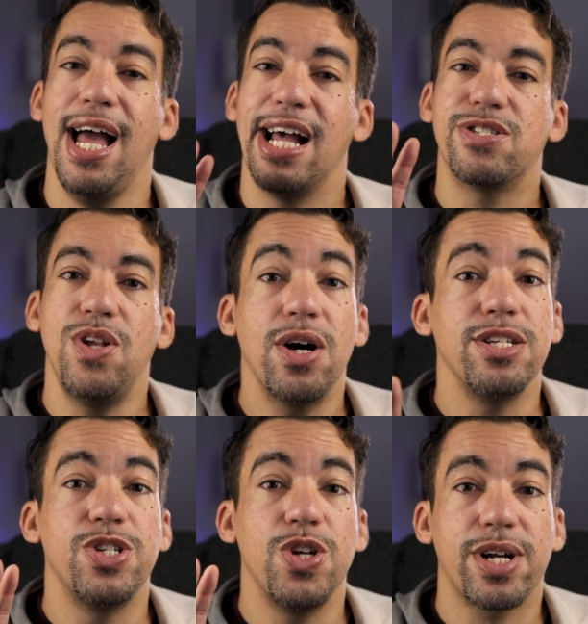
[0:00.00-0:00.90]
as long
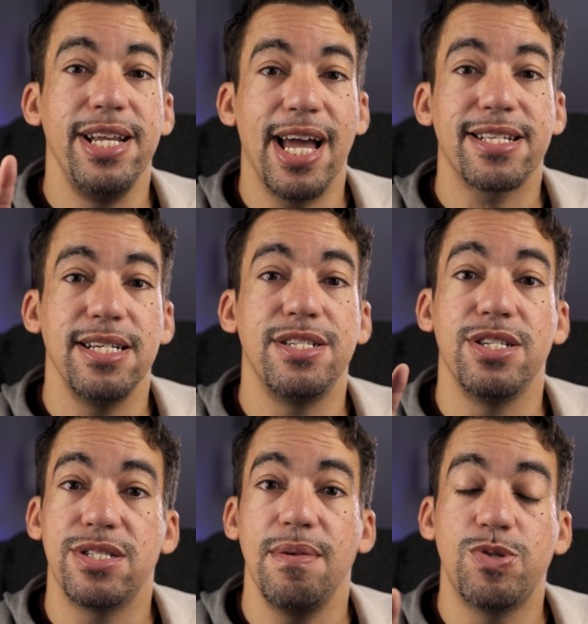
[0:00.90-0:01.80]
as you're connected to
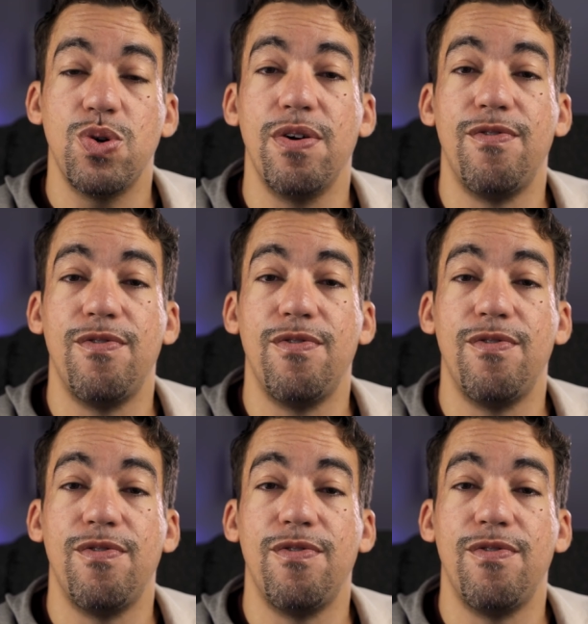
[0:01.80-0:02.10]
some sort of